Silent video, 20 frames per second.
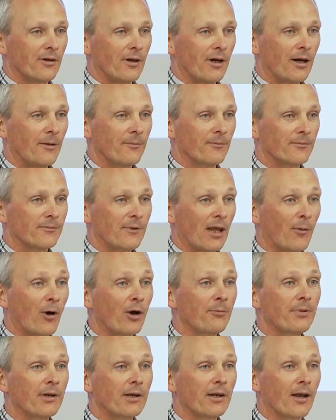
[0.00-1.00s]
Um, they
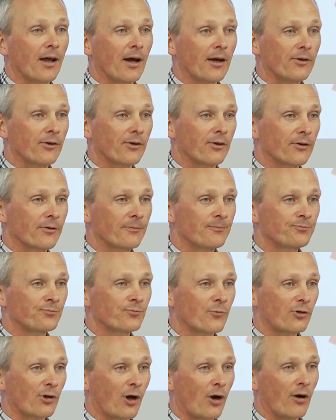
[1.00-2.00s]
won't be delighted.
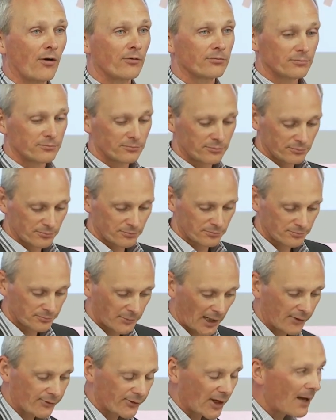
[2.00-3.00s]
So,
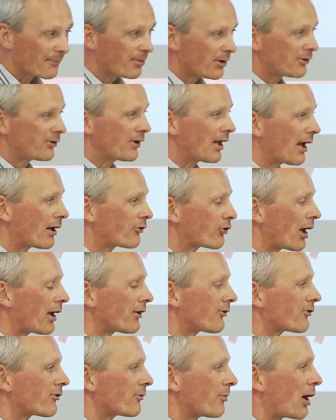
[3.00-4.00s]
example,
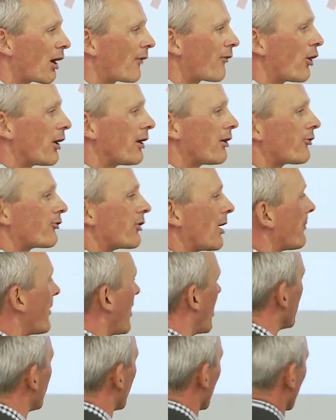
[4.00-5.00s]
DHS, one of our industry
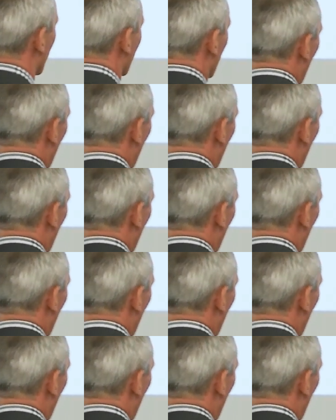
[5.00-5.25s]
partners,